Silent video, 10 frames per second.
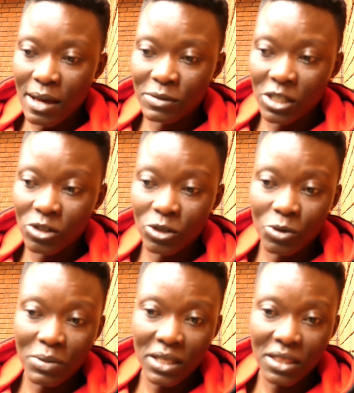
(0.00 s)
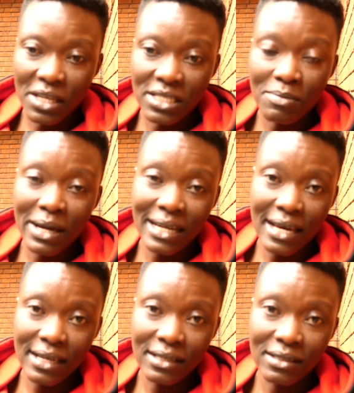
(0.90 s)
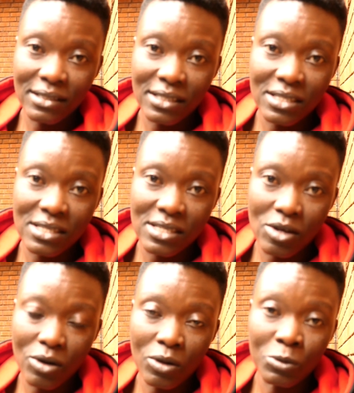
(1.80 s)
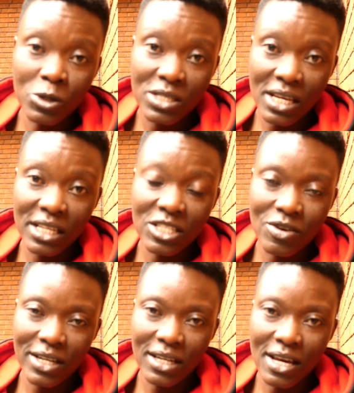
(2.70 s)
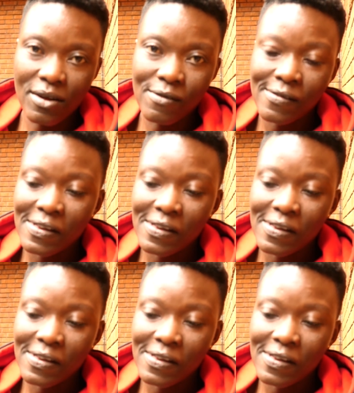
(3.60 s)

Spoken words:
I'm scheduled to be in theater by 9. It's almost 8 right now.